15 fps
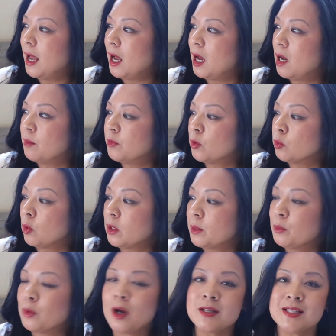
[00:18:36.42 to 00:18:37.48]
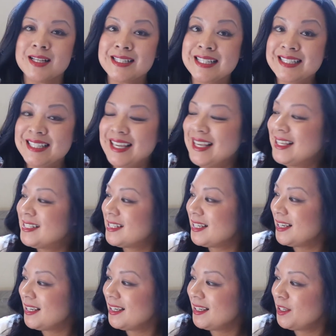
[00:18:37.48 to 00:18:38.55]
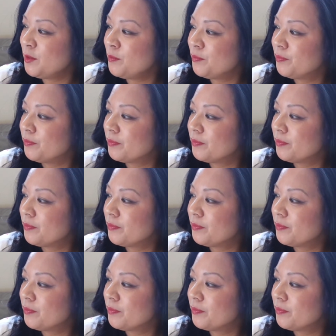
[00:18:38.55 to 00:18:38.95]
The rolling process is easy,